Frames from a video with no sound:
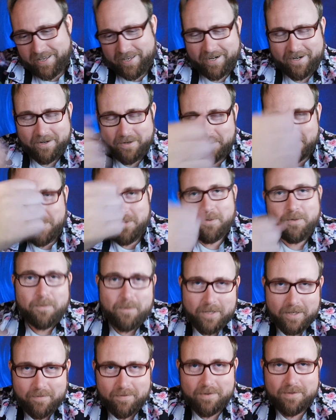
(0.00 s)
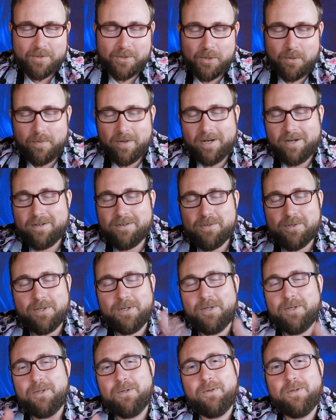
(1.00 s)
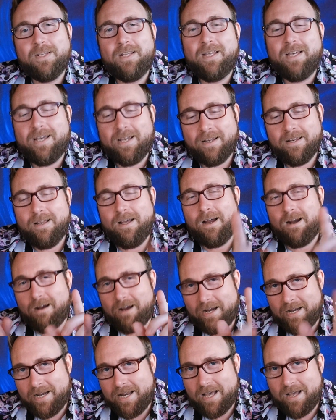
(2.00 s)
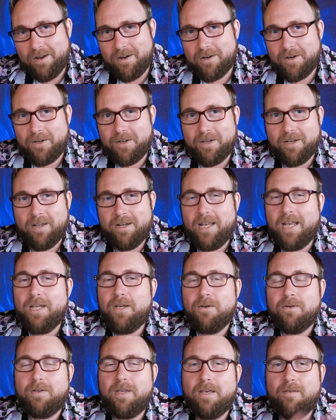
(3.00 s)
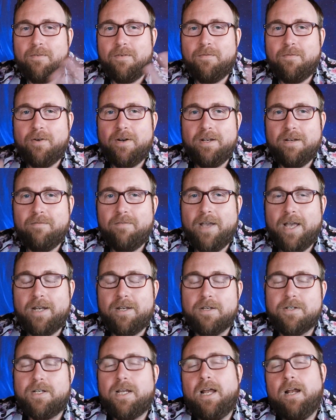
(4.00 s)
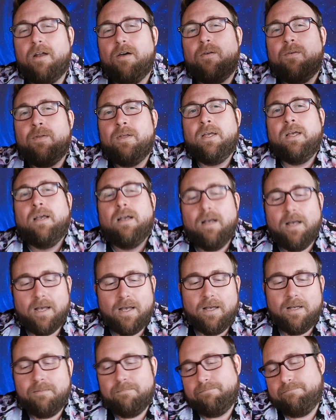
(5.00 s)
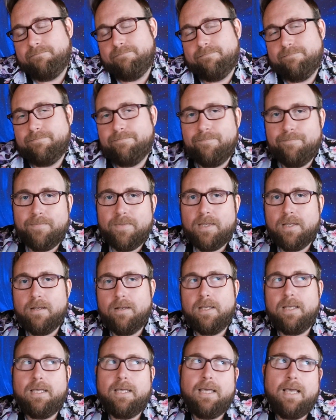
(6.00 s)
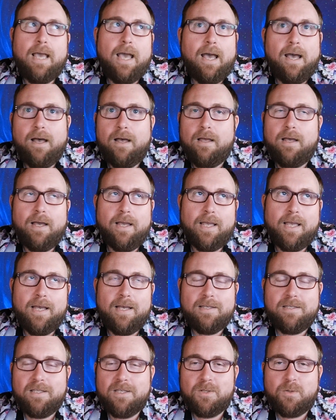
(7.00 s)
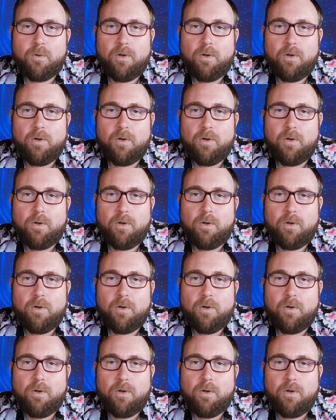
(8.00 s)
I don't know, doing whatever shoemakers do and like, "All right, now you're good." And you give a friend advantage. I don't know. Yeah, I guess in the